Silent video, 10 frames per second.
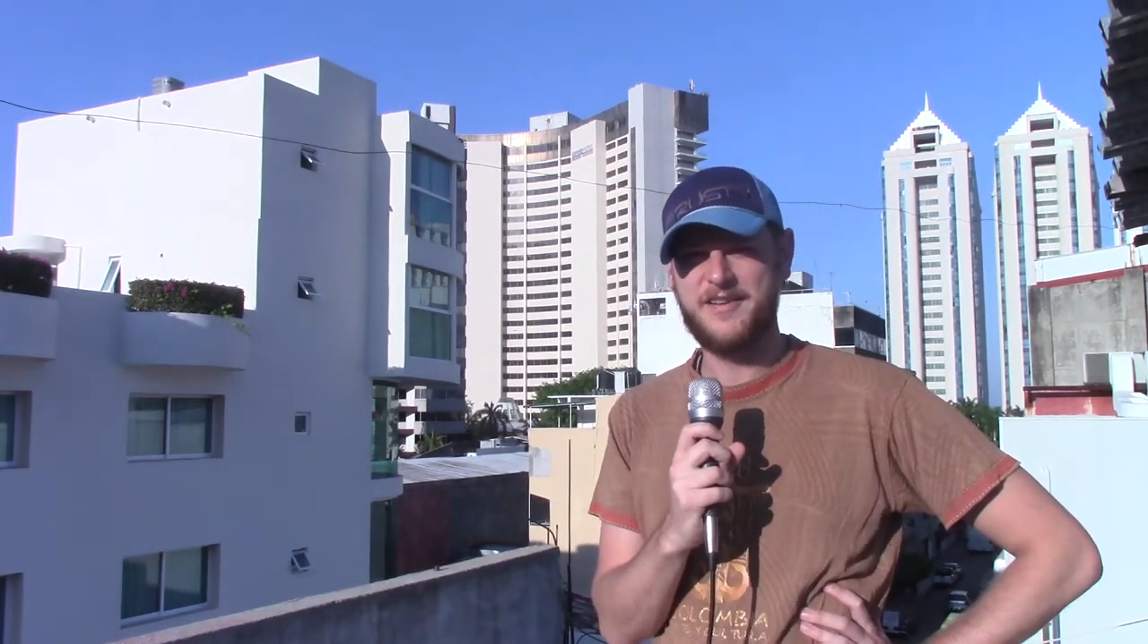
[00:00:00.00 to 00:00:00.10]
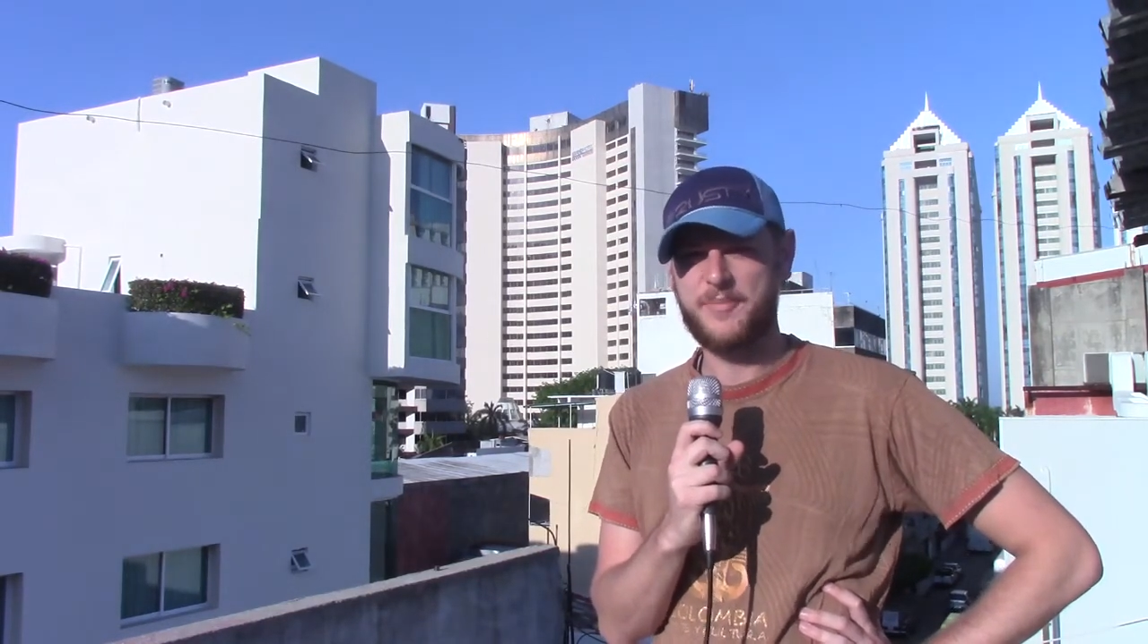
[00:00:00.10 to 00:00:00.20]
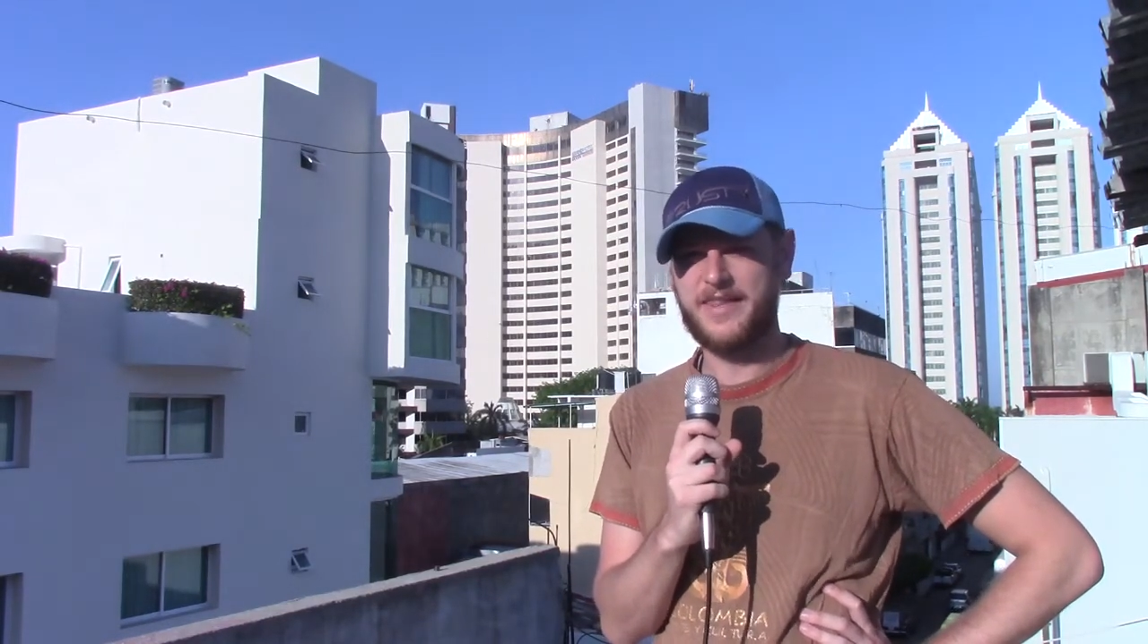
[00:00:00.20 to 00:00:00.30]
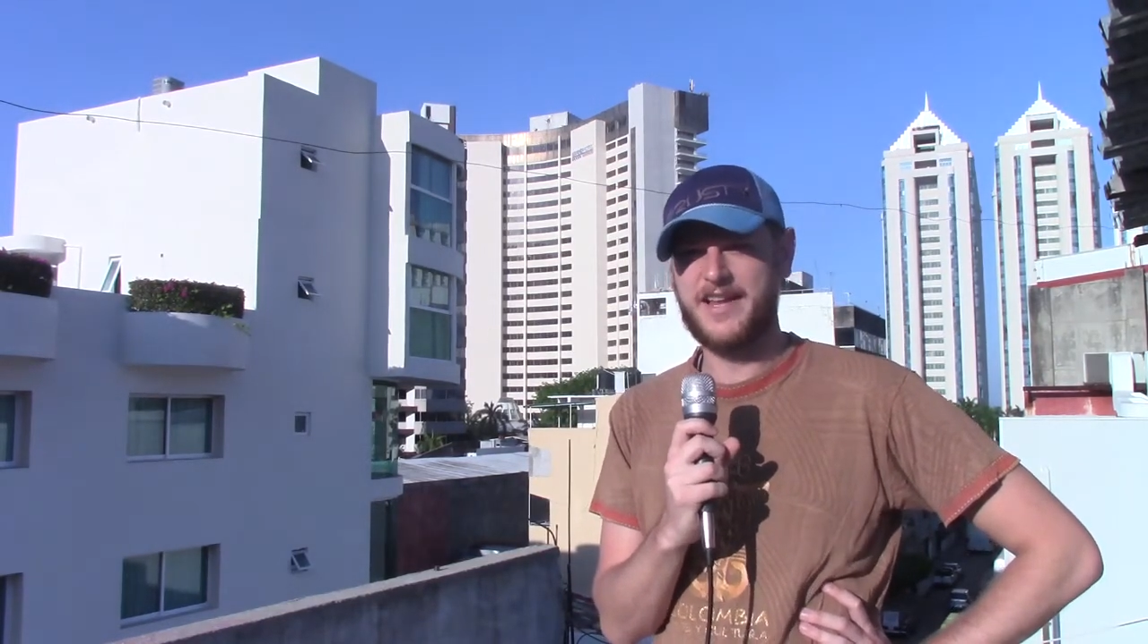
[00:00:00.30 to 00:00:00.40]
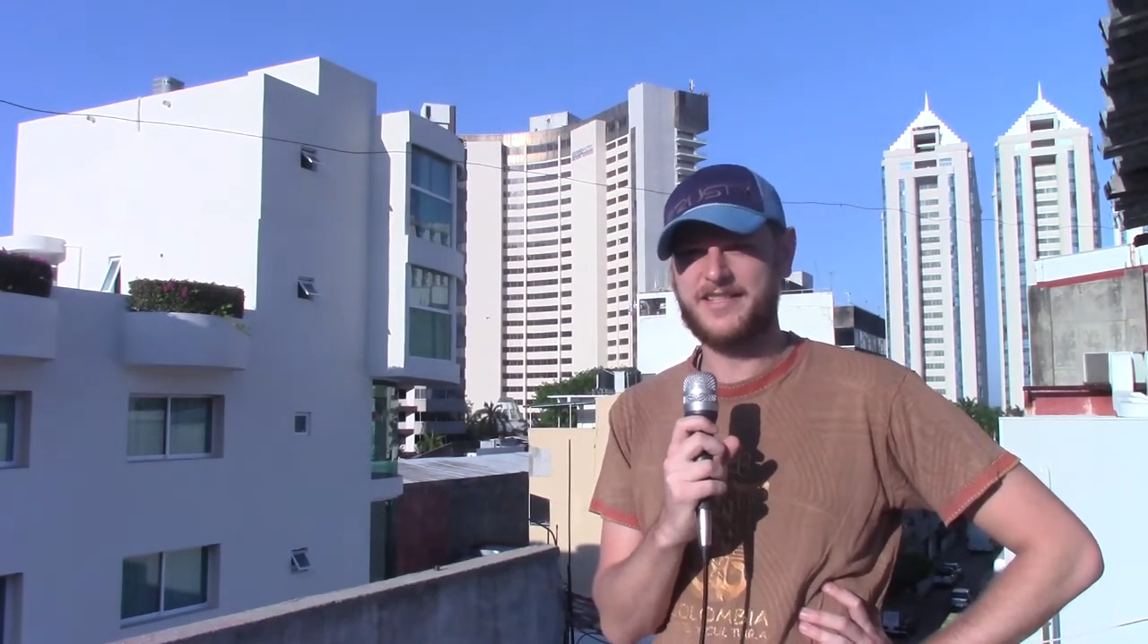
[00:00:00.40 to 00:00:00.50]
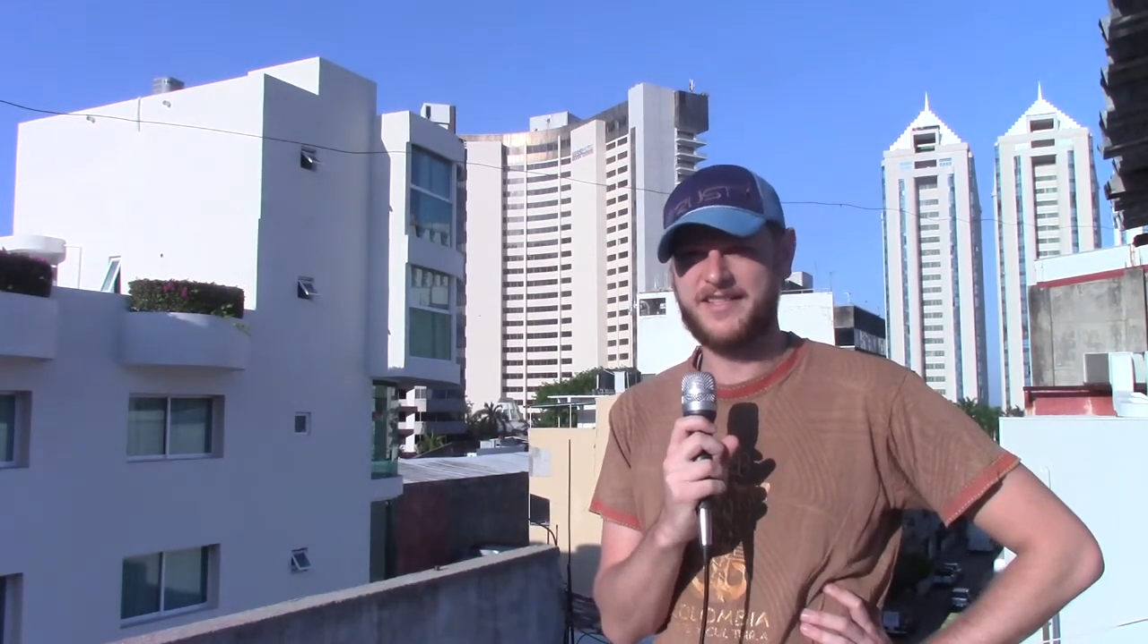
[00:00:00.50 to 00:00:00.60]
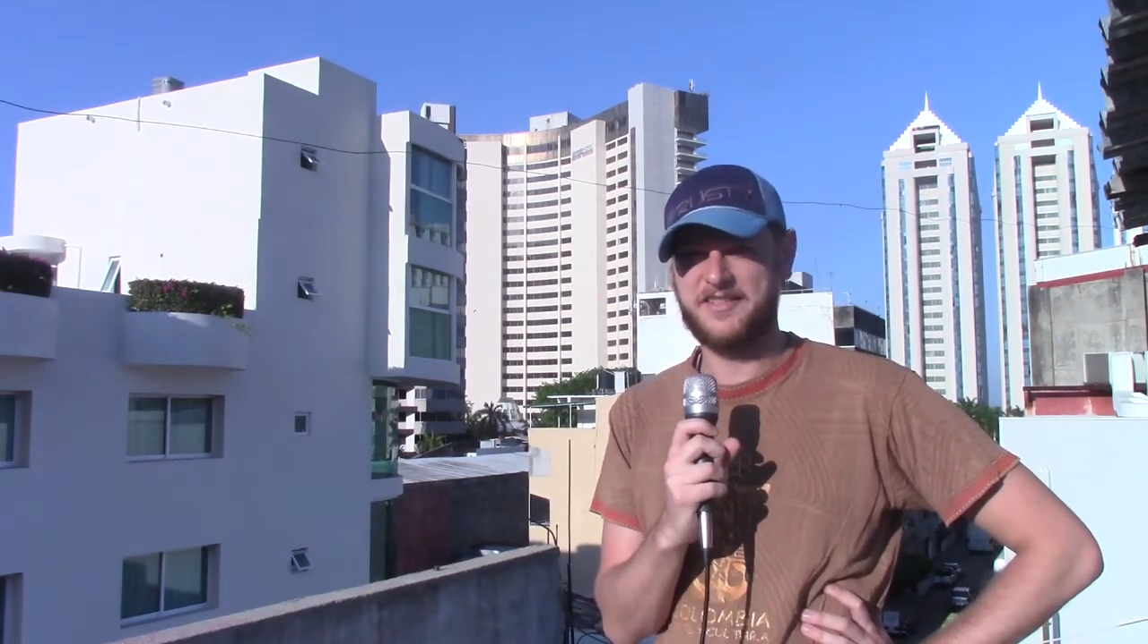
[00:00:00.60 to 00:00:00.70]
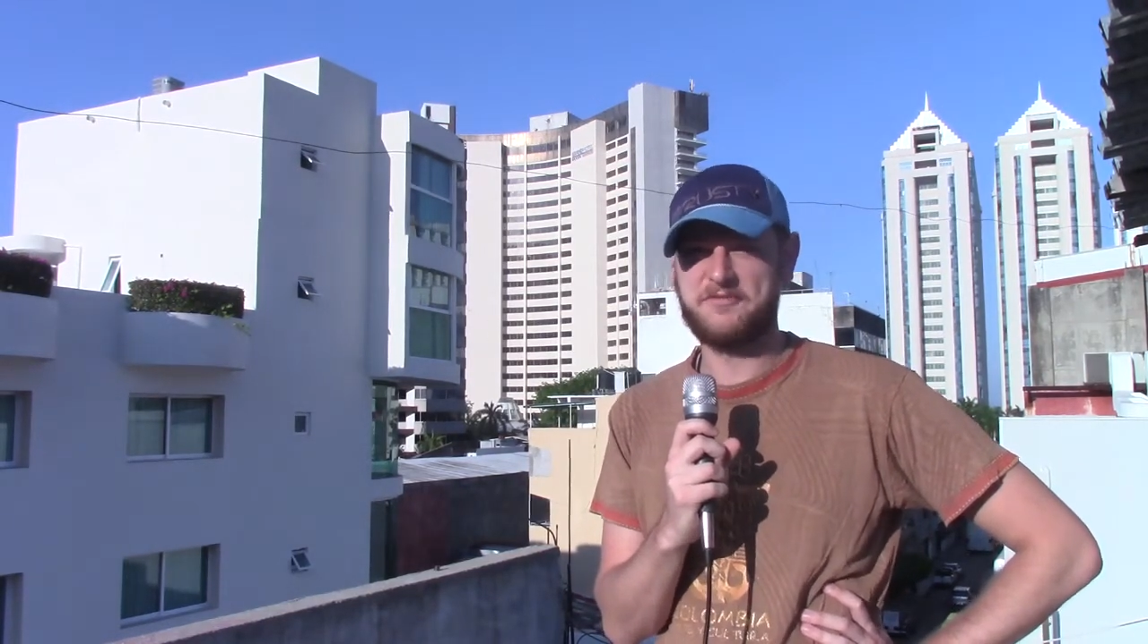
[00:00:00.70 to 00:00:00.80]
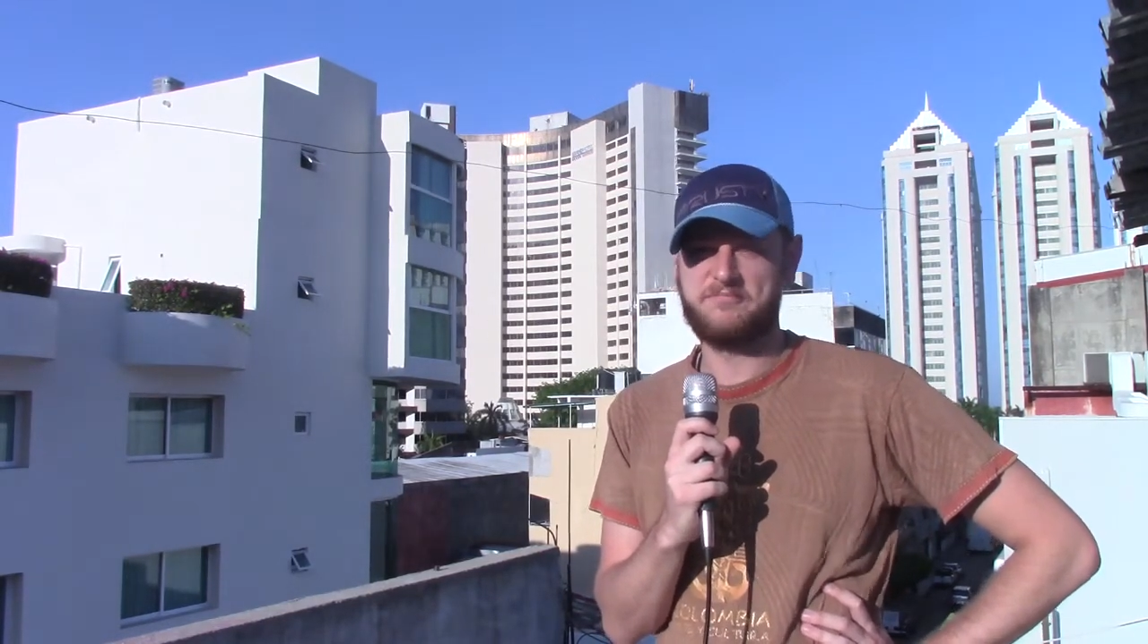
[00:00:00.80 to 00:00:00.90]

but that's the